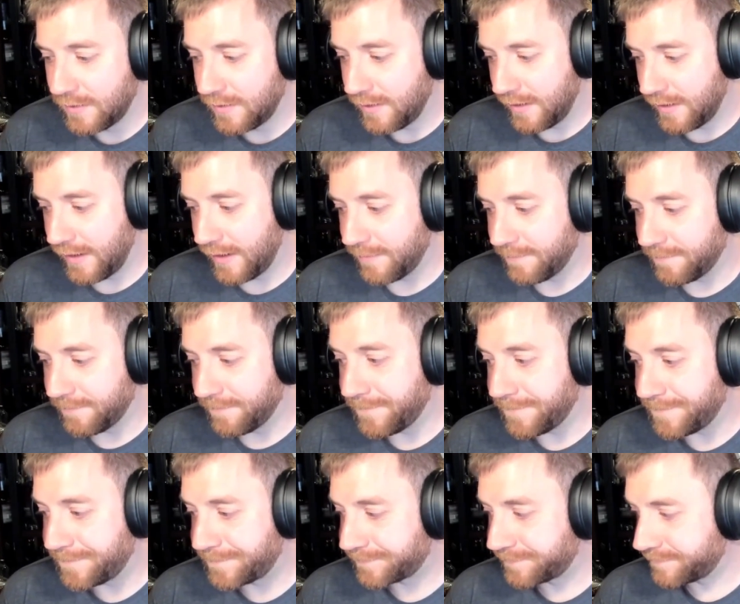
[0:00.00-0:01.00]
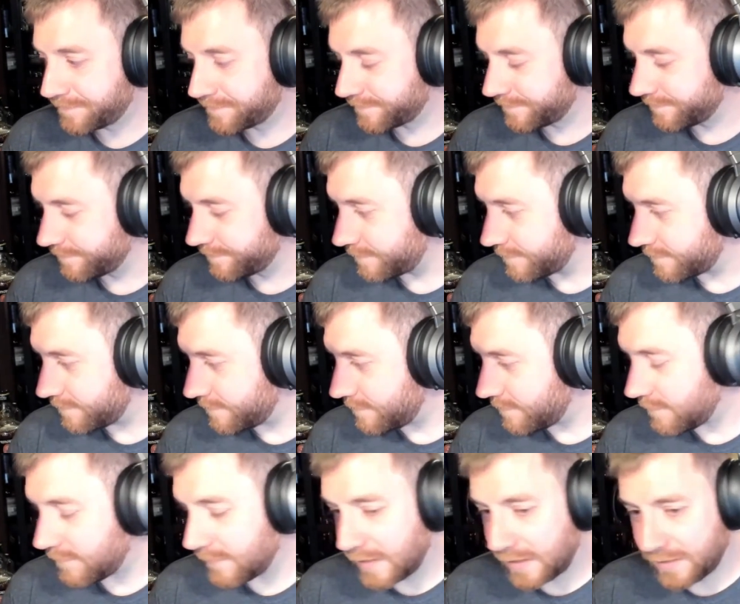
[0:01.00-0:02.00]

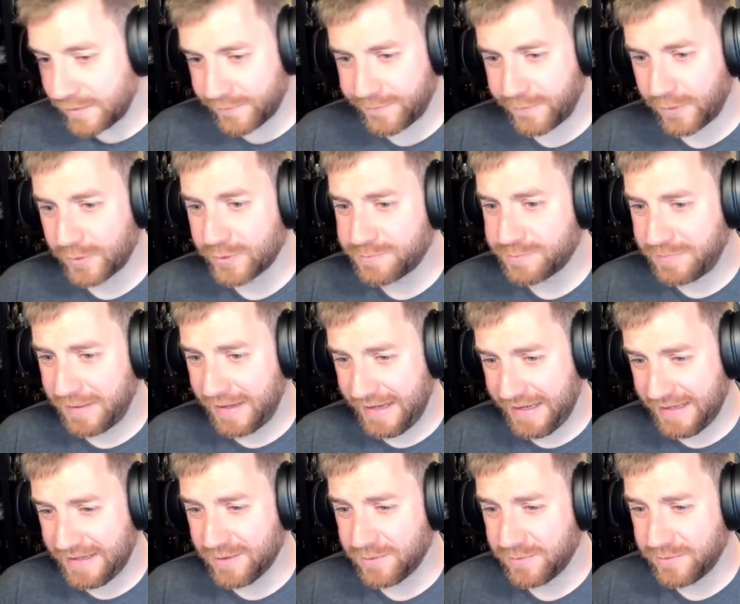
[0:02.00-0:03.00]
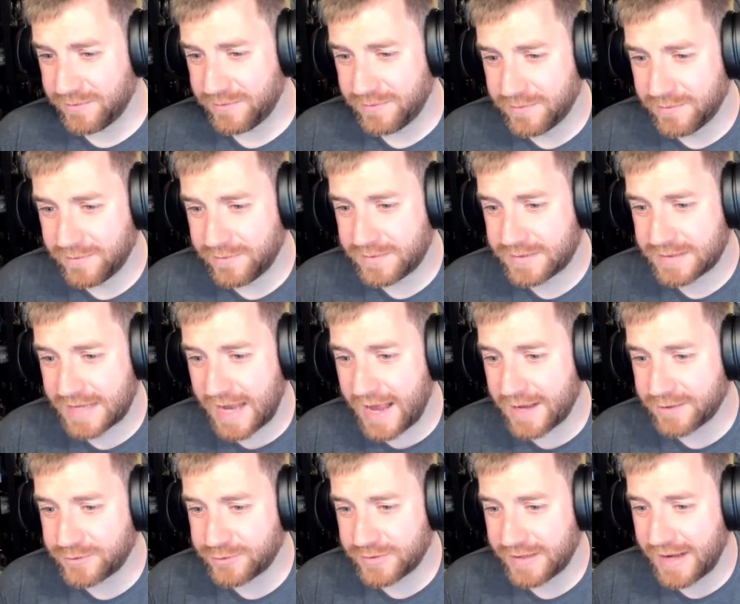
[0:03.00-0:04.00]
The first peated
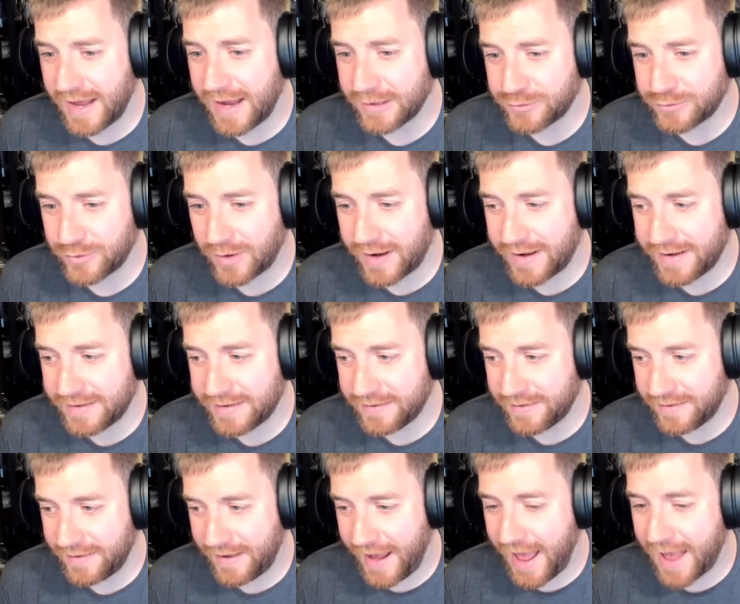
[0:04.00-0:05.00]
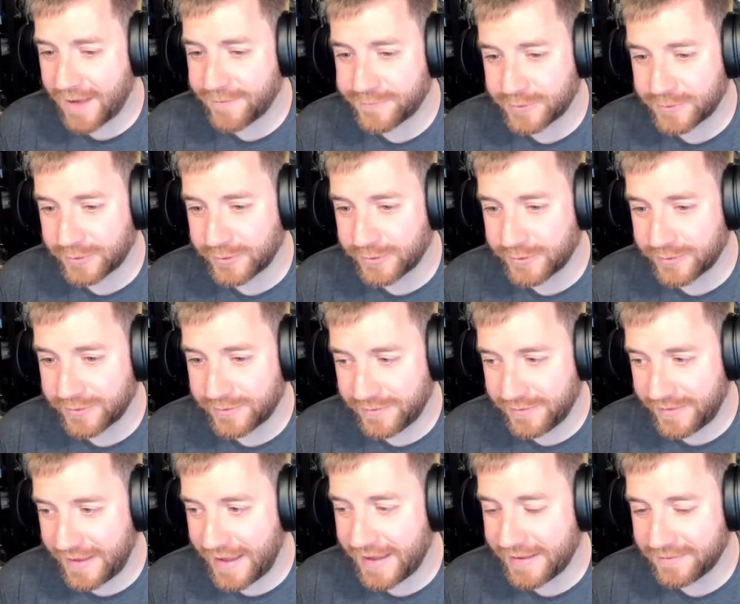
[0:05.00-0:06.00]
Scotch that I tried after
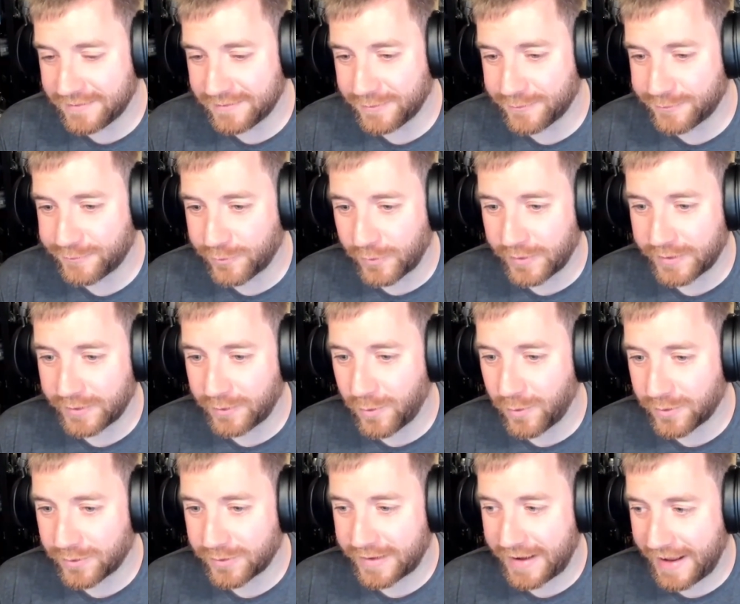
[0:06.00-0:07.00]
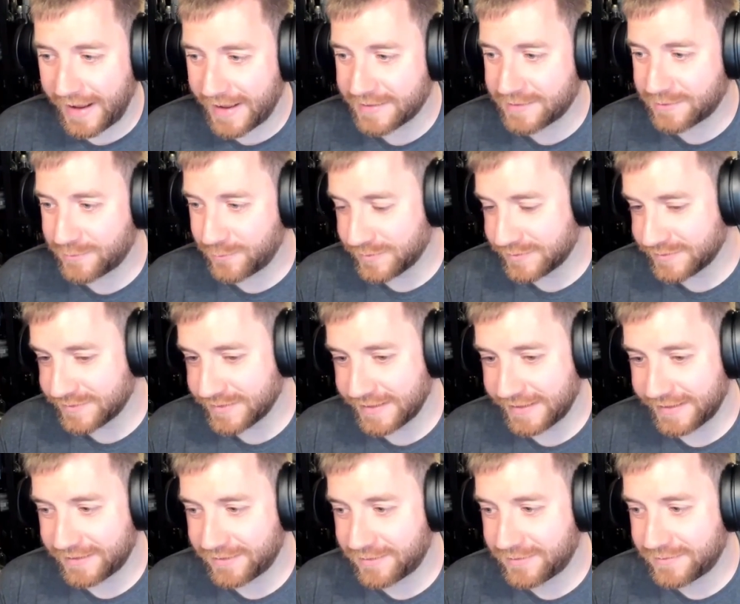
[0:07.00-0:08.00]
that Lafroig quarter cask was
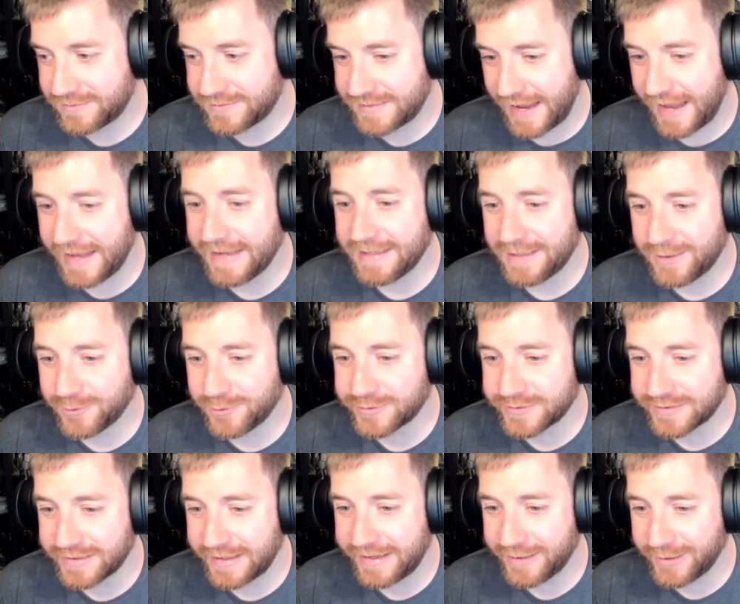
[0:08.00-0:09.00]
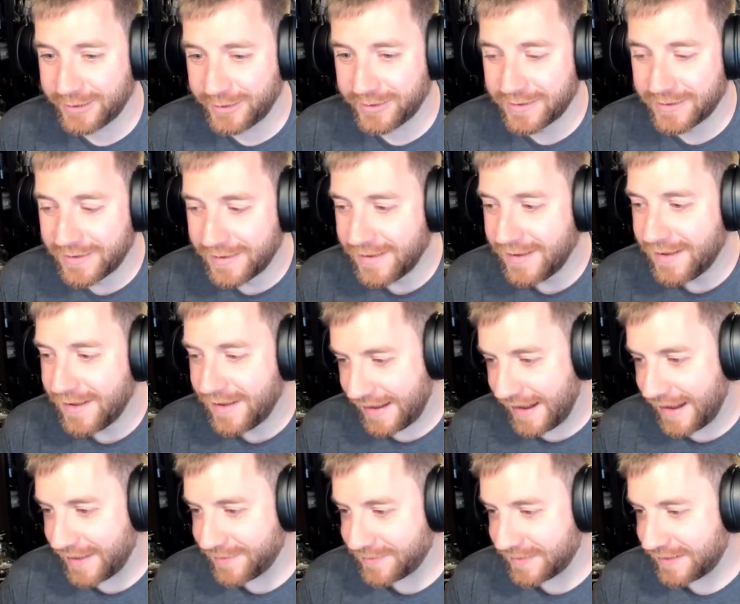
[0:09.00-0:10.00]
like 10 years later
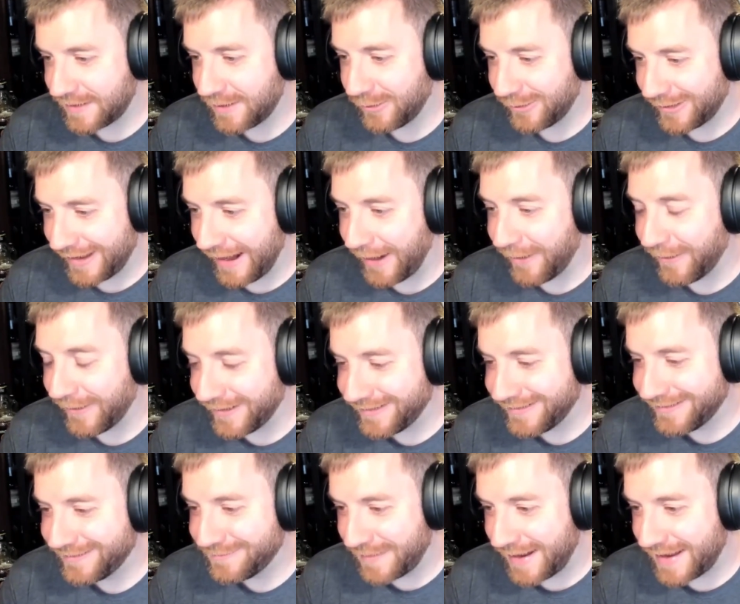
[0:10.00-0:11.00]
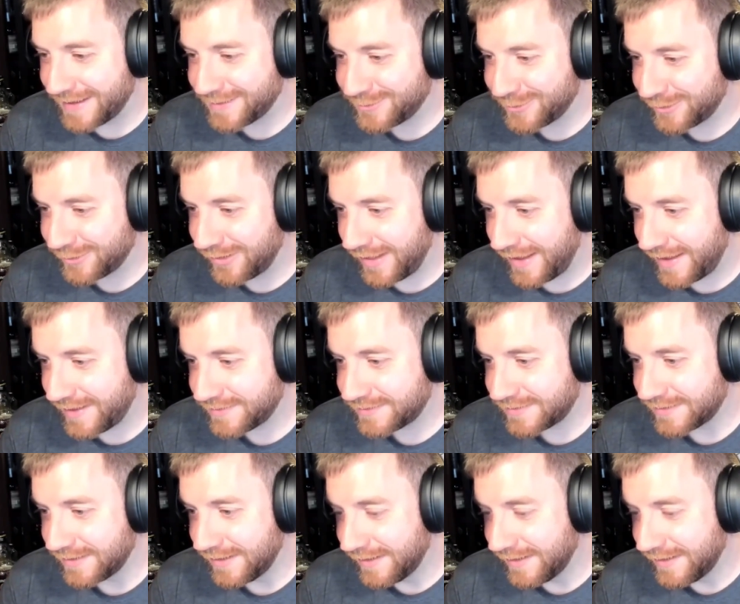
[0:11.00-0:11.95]
at the Kilkerran Masterclass.